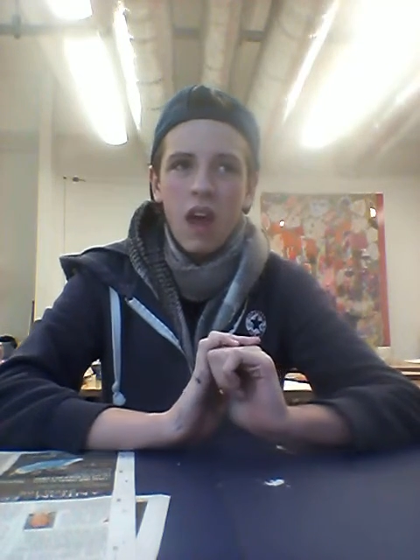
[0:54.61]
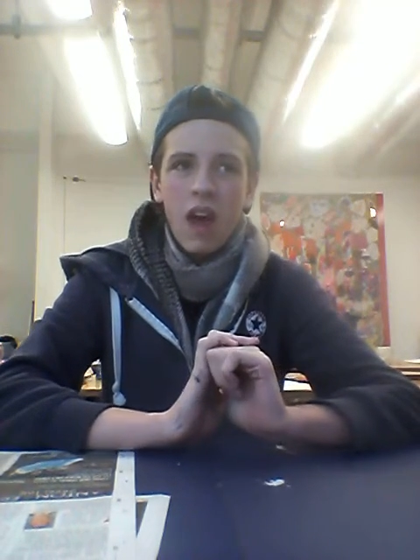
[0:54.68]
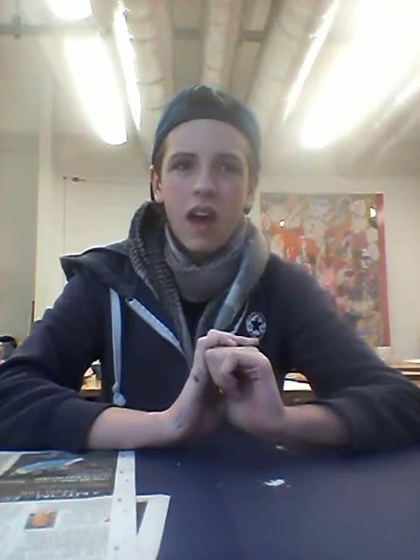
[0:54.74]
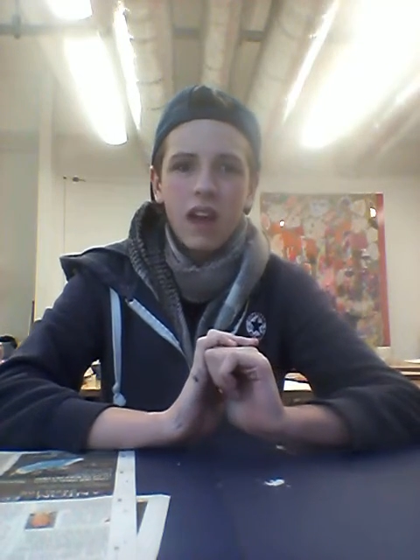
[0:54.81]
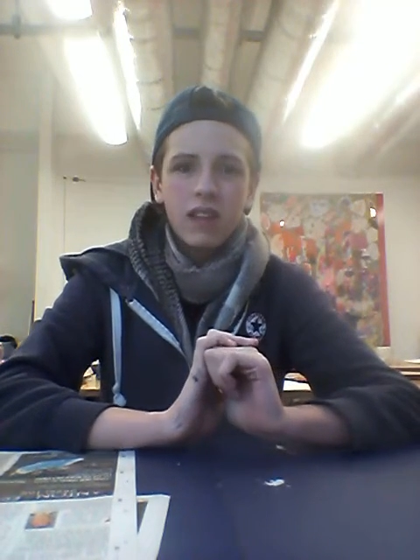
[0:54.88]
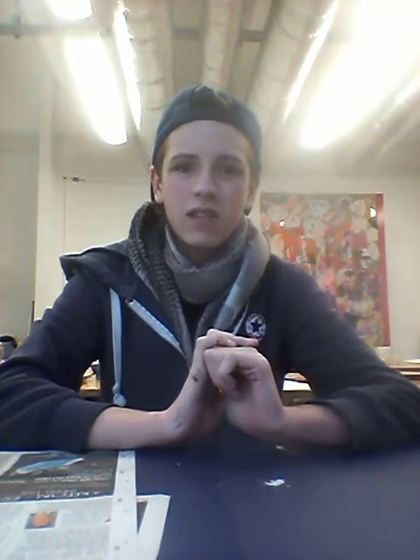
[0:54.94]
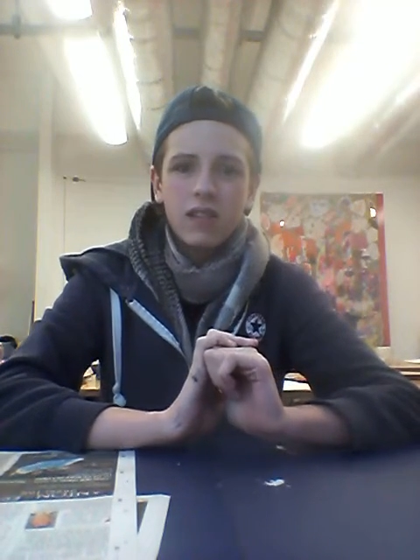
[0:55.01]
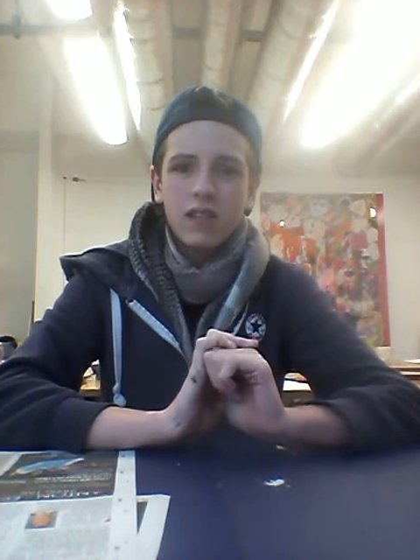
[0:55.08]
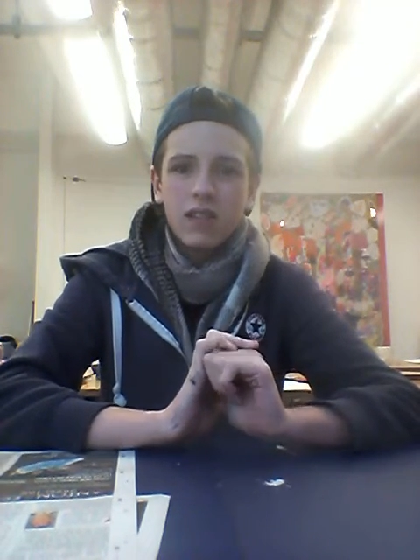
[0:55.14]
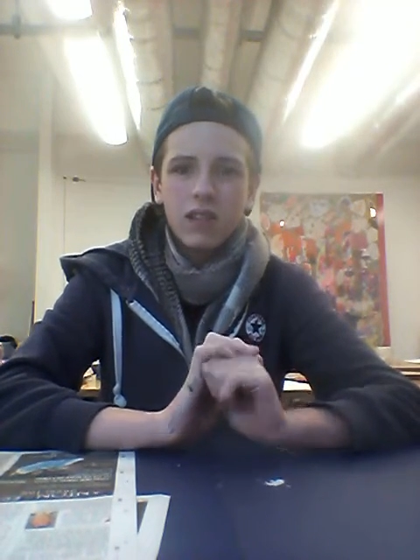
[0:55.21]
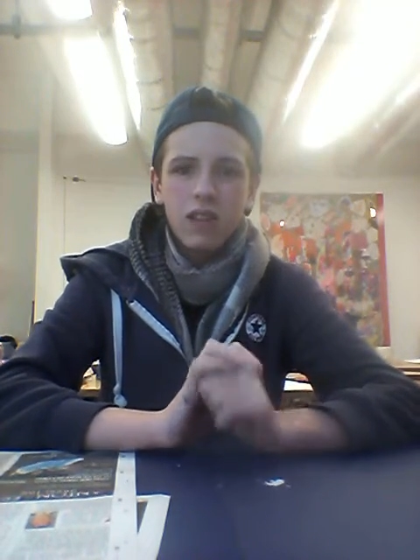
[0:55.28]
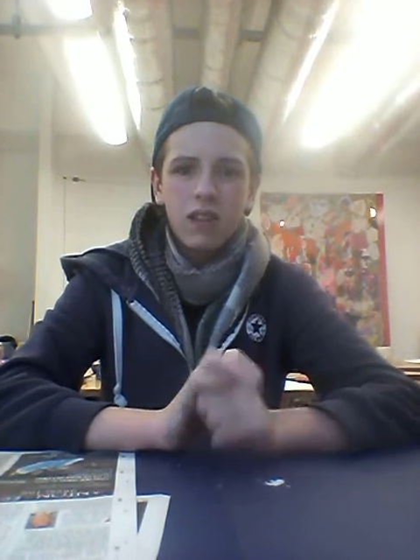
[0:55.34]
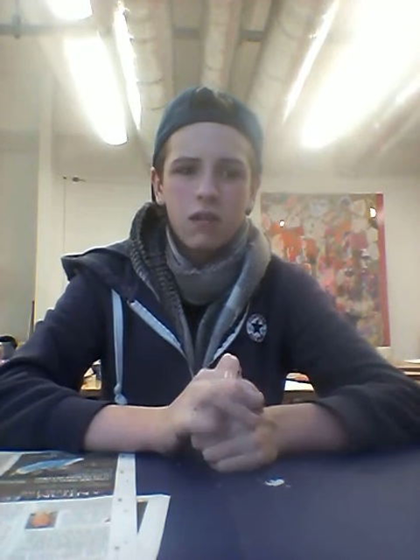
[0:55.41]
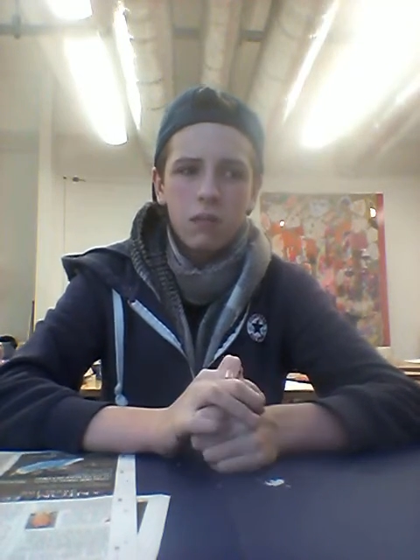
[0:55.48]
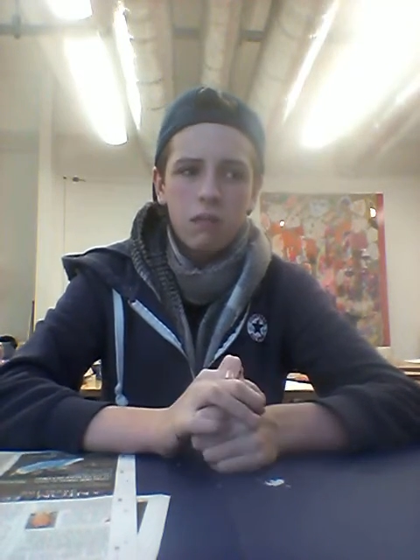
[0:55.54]
and
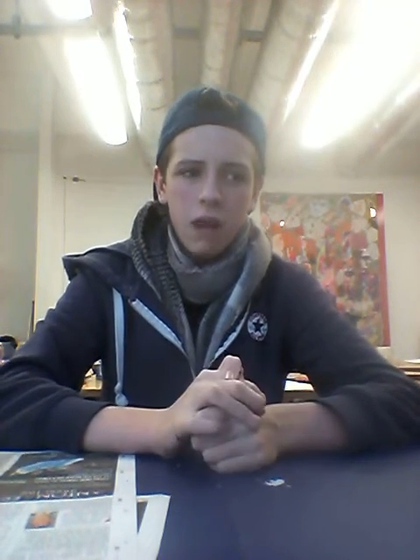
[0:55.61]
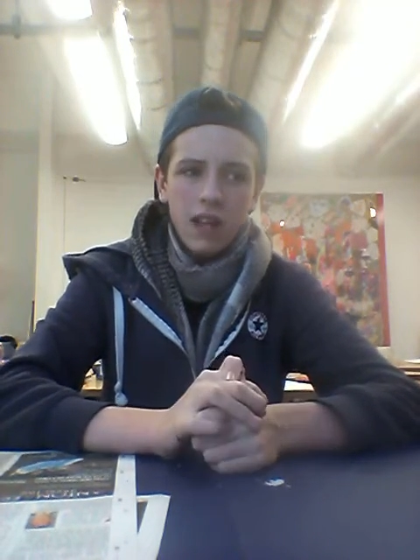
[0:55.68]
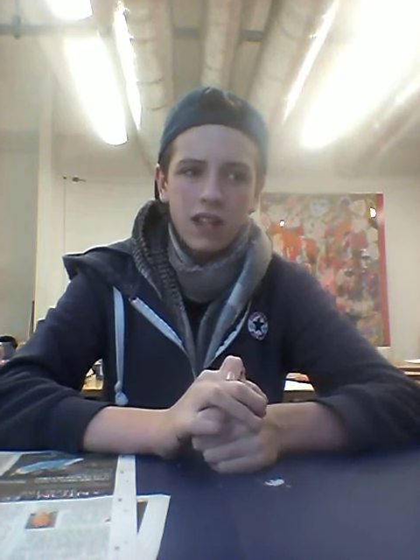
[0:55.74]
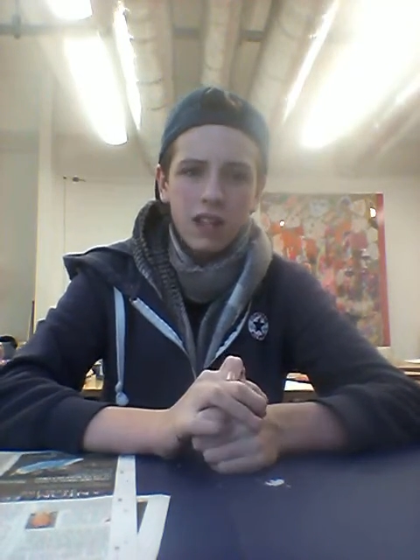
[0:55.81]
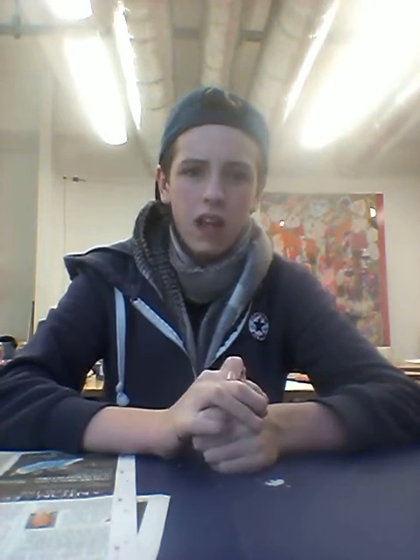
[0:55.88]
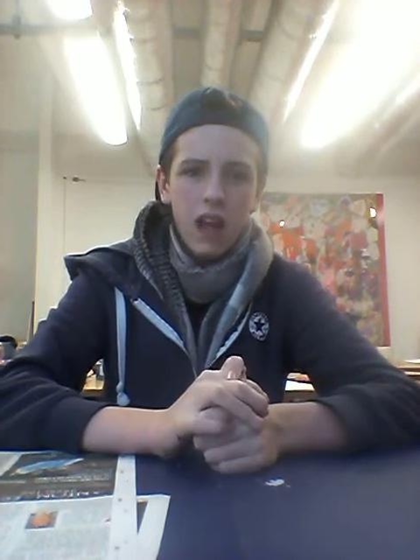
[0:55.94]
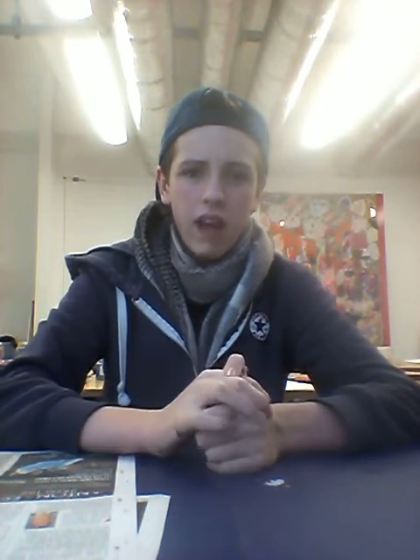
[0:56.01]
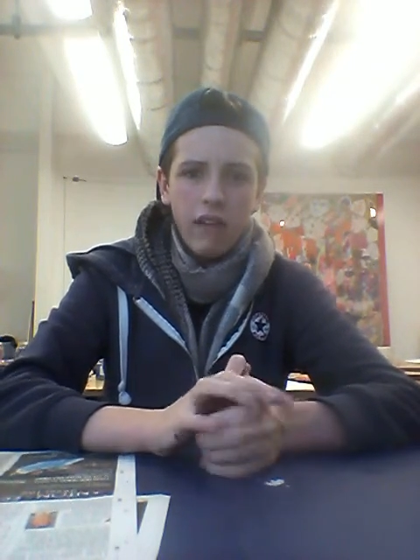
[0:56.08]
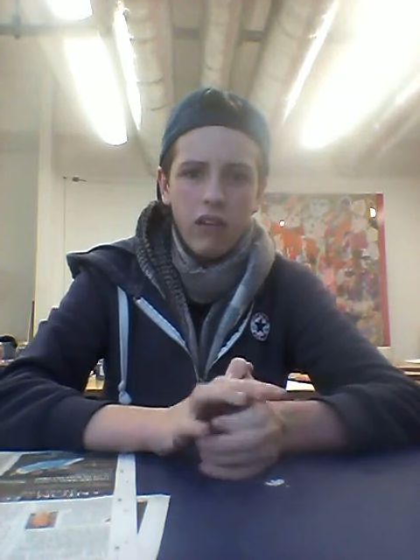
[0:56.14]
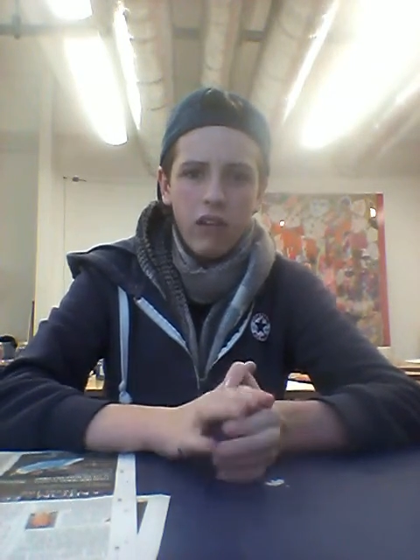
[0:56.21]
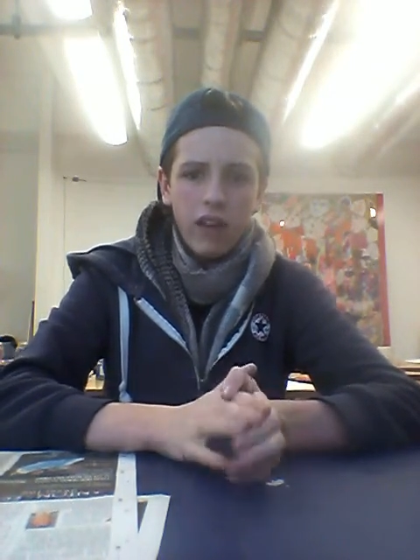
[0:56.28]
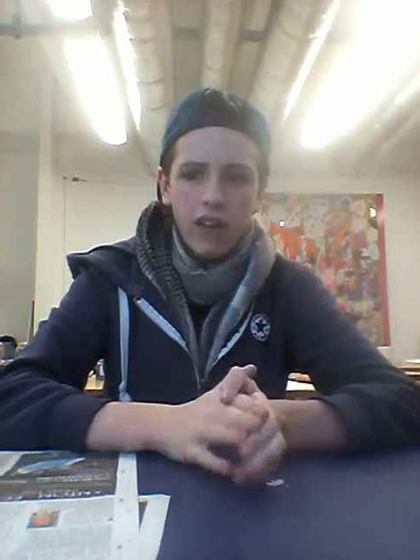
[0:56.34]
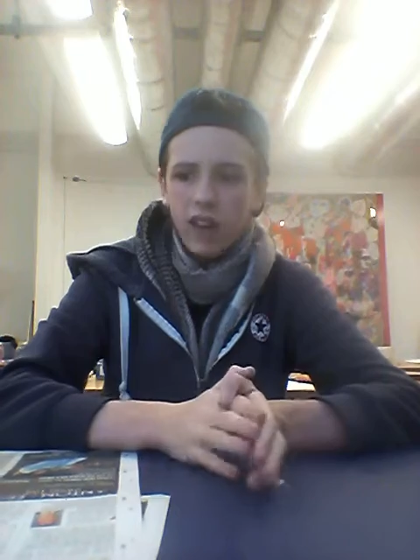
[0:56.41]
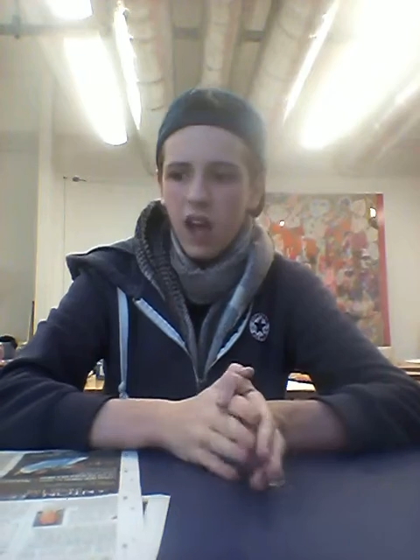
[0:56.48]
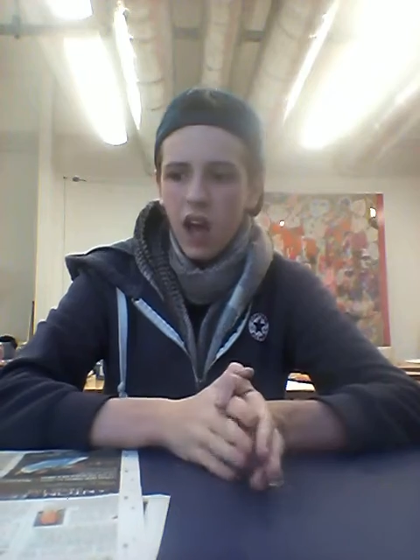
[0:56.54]
basically
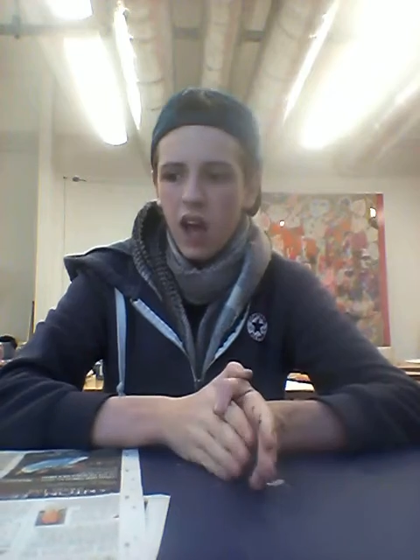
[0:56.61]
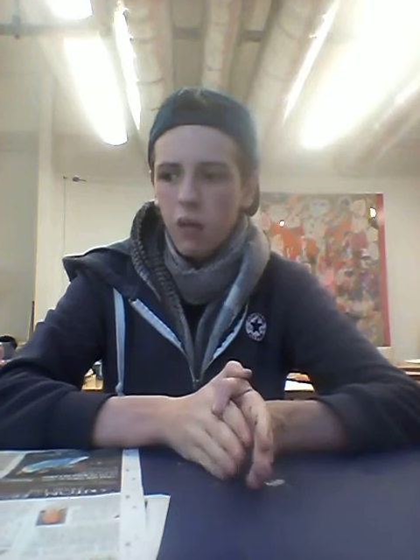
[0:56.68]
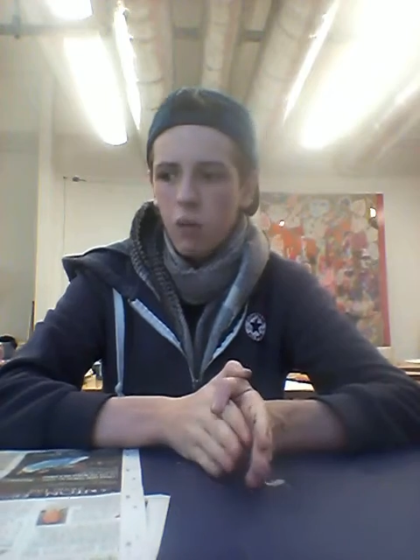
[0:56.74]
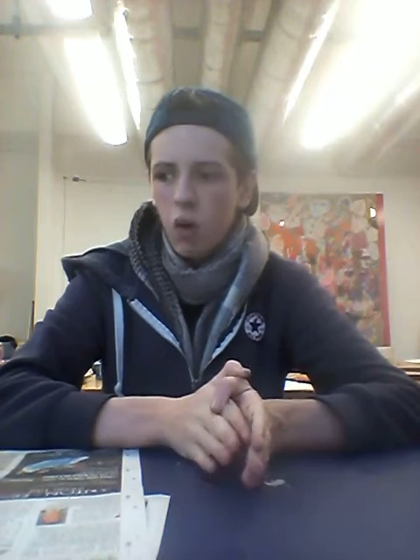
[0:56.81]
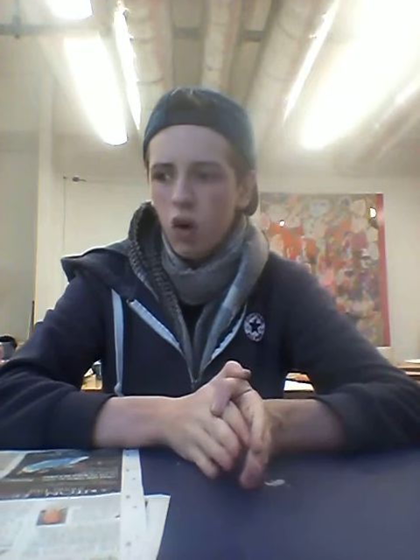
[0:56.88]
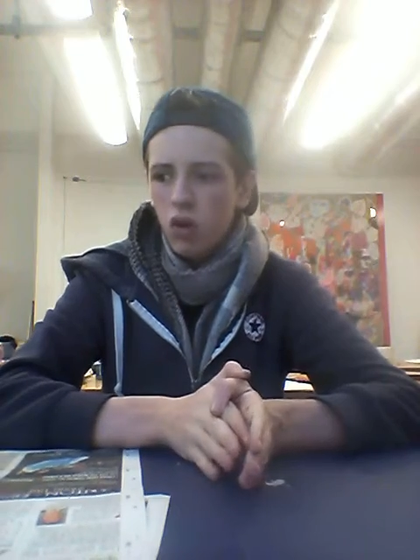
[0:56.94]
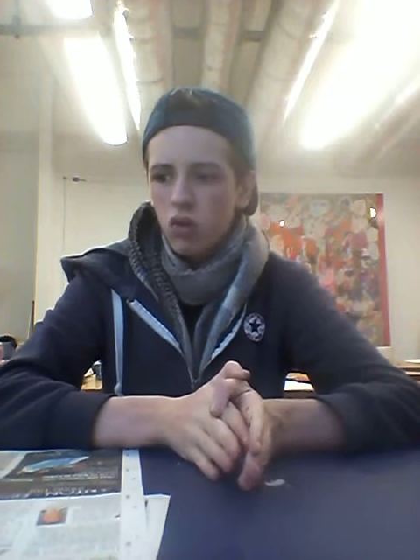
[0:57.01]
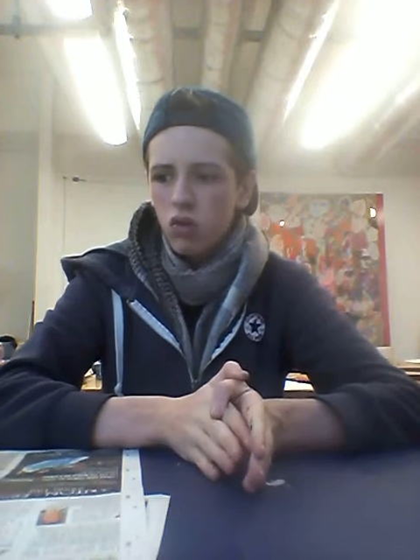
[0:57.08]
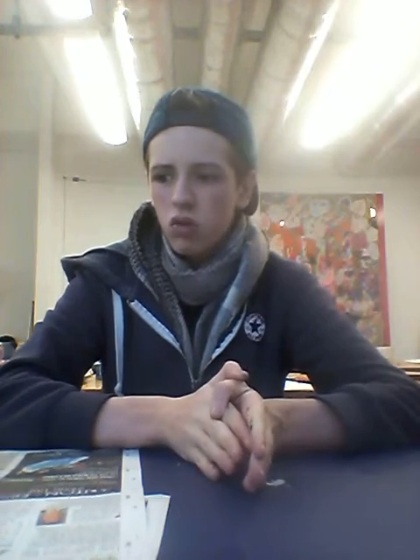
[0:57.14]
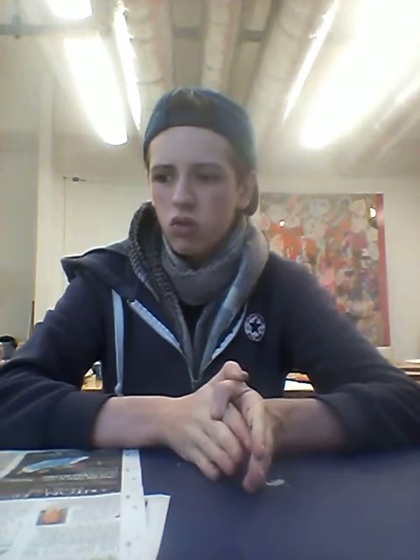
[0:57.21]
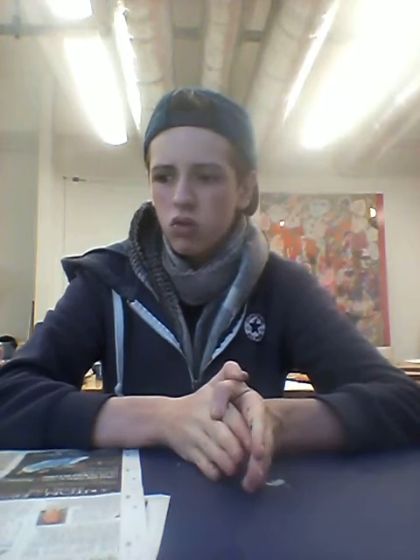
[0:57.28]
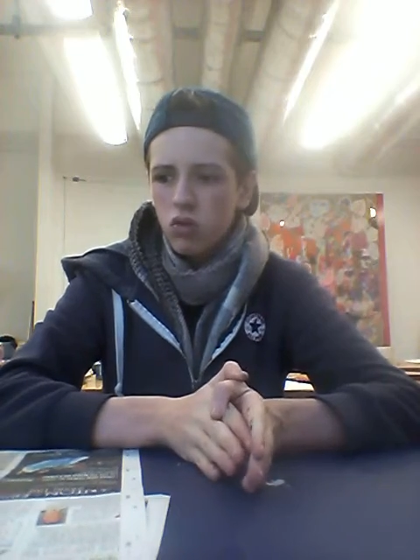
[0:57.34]
everything that I want,